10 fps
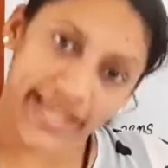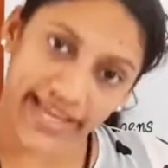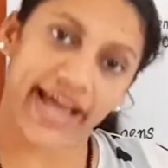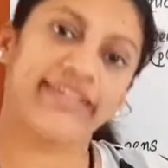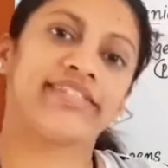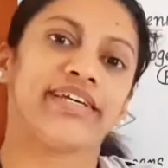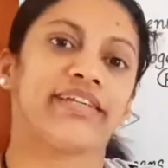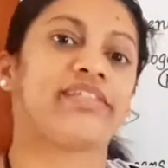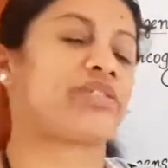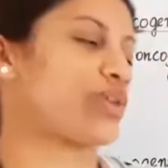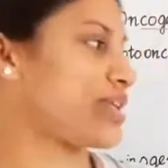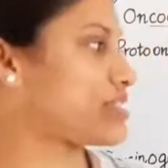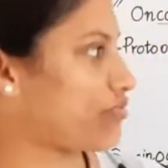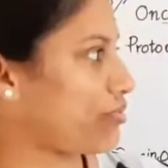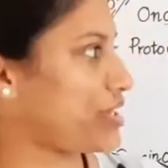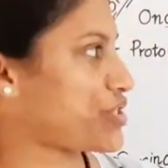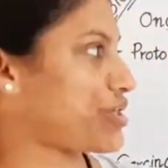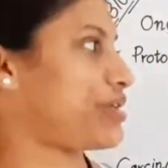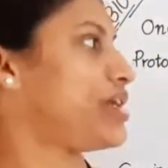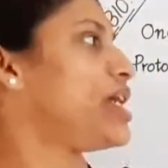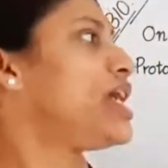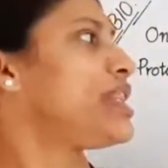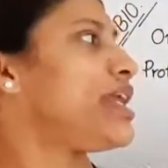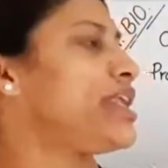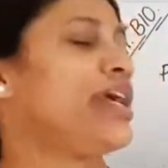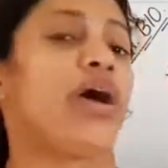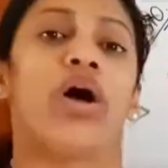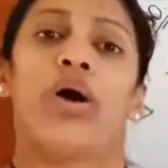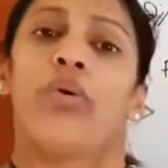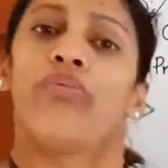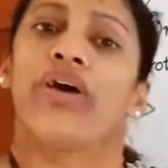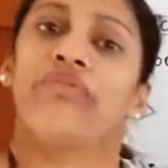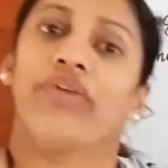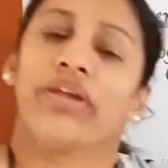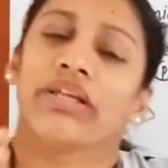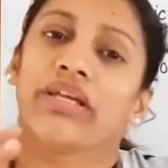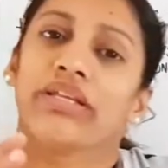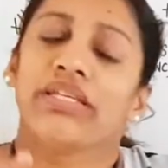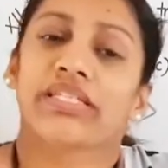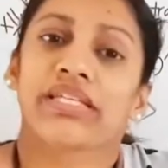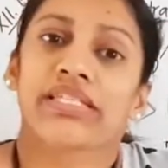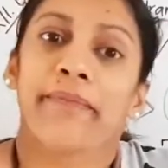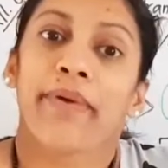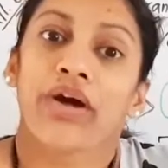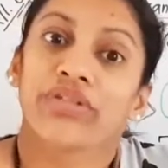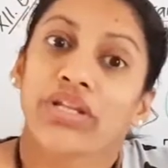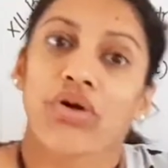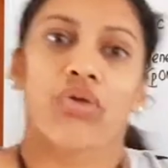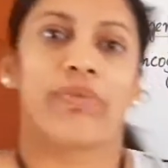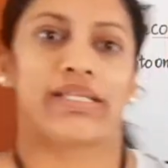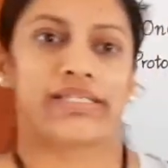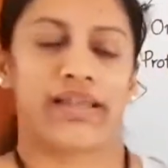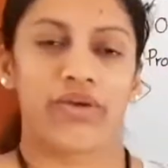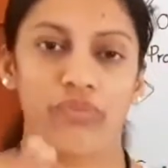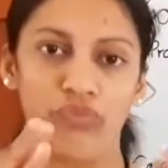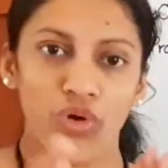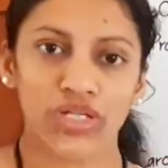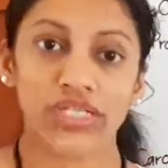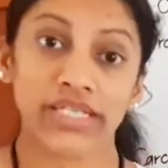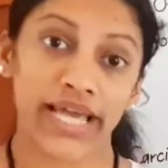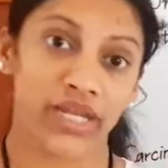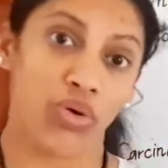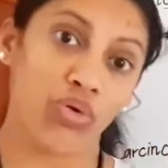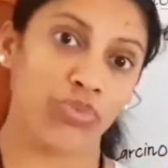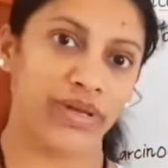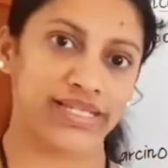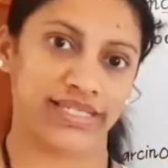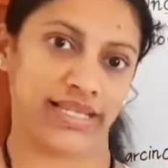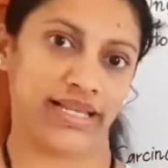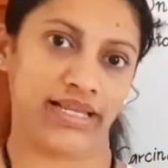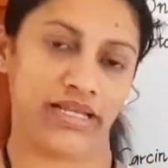Cancerous transformation. Then, when we discuss about the normal cell, what is a normal cell?